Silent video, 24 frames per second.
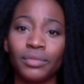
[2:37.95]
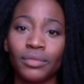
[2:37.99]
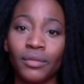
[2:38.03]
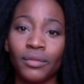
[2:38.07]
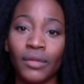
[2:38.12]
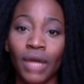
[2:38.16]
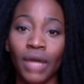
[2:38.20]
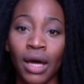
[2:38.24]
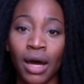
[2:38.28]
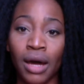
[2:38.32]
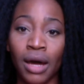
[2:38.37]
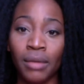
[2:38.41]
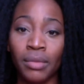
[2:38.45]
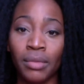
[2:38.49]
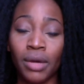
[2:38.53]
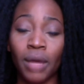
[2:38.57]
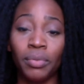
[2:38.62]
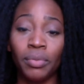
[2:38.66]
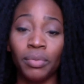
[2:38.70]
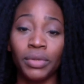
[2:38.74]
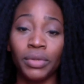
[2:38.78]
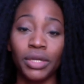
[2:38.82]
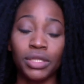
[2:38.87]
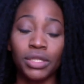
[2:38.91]
A
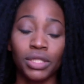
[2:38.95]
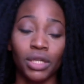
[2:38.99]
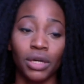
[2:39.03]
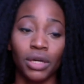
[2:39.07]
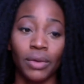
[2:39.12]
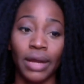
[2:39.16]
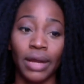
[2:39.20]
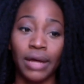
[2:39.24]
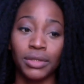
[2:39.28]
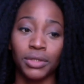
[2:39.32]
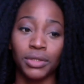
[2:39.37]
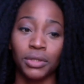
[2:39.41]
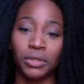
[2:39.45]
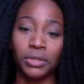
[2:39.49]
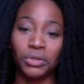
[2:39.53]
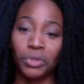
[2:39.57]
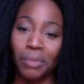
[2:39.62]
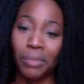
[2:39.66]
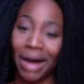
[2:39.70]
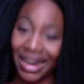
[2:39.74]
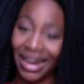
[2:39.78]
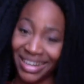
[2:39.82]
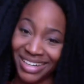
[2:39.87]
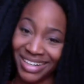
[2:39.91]
couple years ago when I was going through
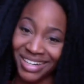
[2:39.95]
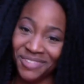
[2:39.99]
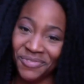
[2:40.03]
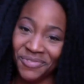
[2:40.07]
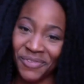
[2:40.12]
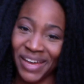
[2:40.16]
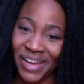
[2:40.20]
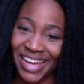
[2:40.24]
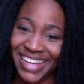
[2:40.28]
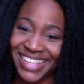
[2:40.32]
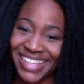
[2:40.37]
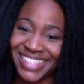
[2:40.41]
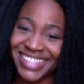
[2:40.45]
my hood phase,